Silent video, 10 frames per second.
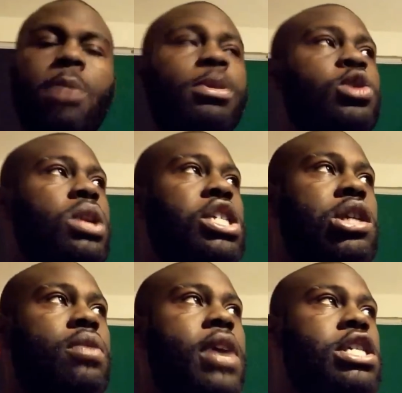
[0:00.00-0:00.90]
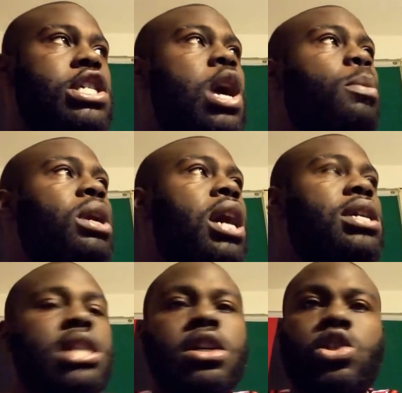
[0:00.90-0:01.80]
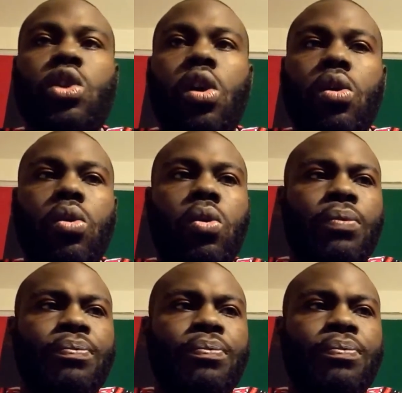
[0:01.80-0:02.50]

between the generations, because there's no